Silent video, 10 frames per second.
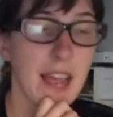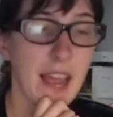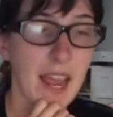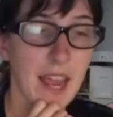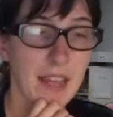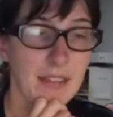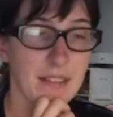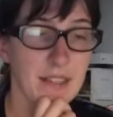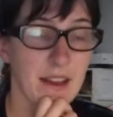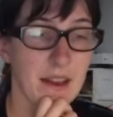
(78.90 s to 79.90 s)

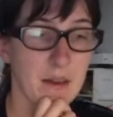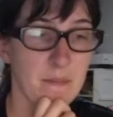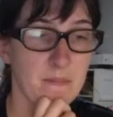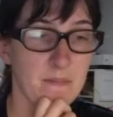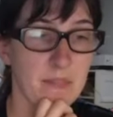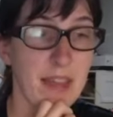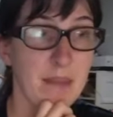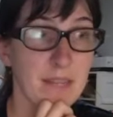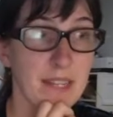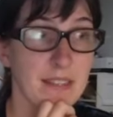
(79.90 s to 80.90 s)
And
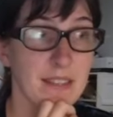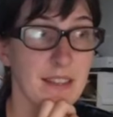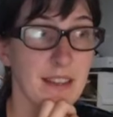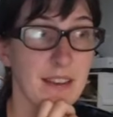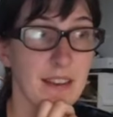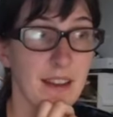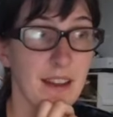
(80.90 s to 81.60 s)
that means that